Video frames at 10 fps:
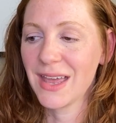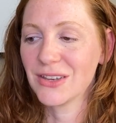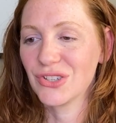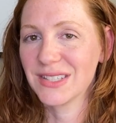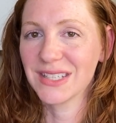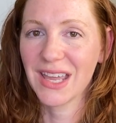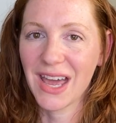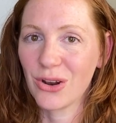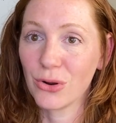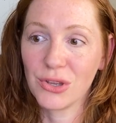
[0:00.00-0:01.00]
Just
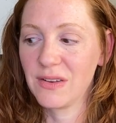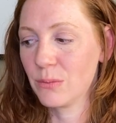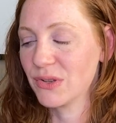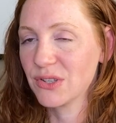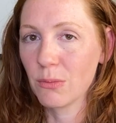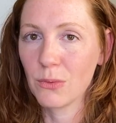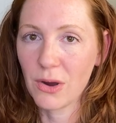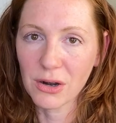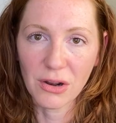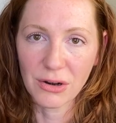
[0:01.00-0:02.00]
to or you can put soap and
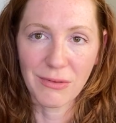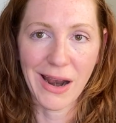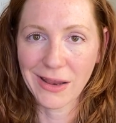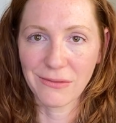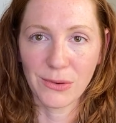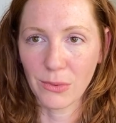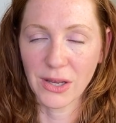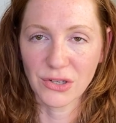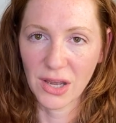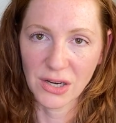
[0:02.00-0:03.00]
water on a rag if you
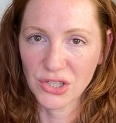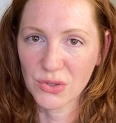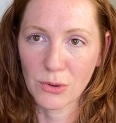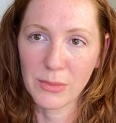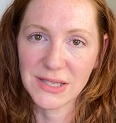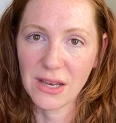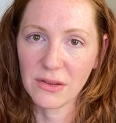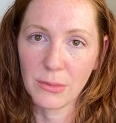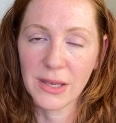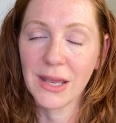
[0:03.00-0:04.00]
want and kind of just rub it down a
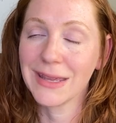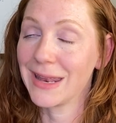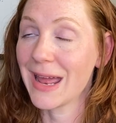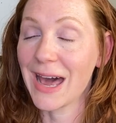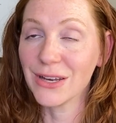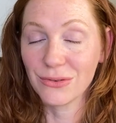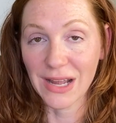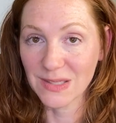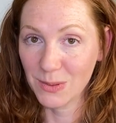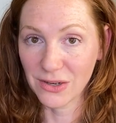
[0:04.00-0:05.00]
little bit. Again, I do
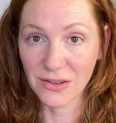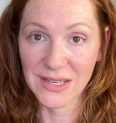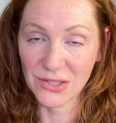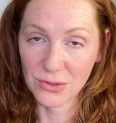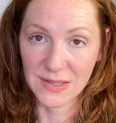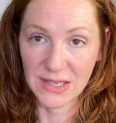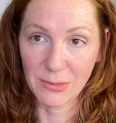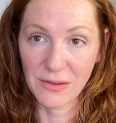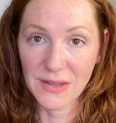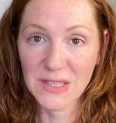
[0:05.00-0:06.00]
not spend all day stressing
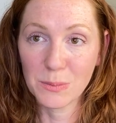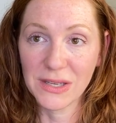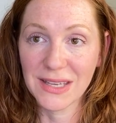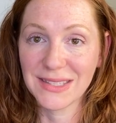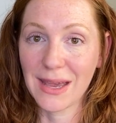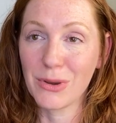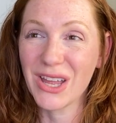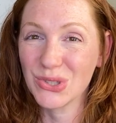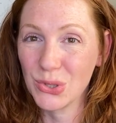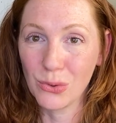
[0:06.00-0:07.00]
about this because I'm
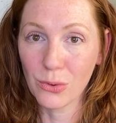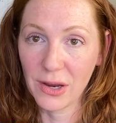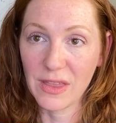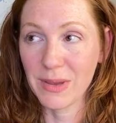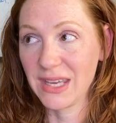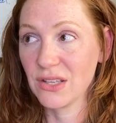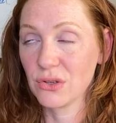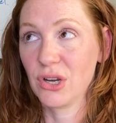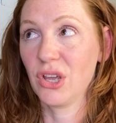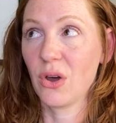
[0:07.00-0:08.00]
not too worried that my kids are
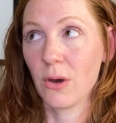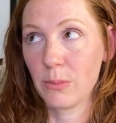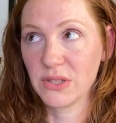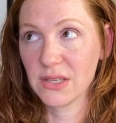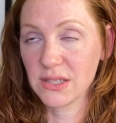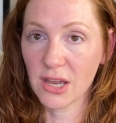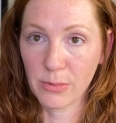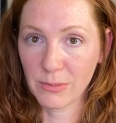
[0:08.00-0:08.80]
going to go up into the top of